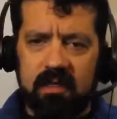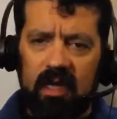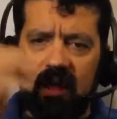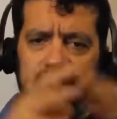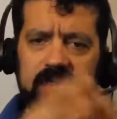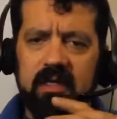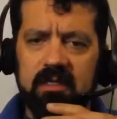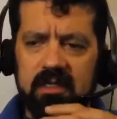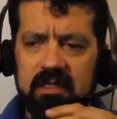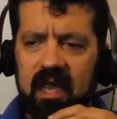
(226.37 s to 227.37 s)
to keep things
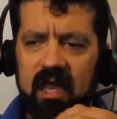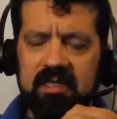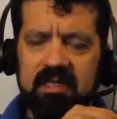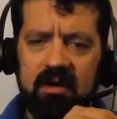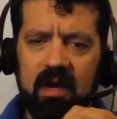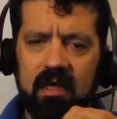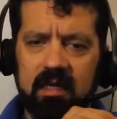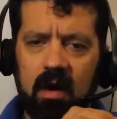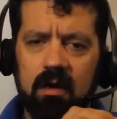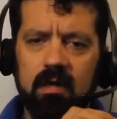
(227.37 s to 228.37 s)
standardized
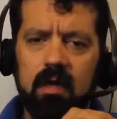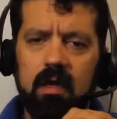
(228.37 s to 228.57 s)
in our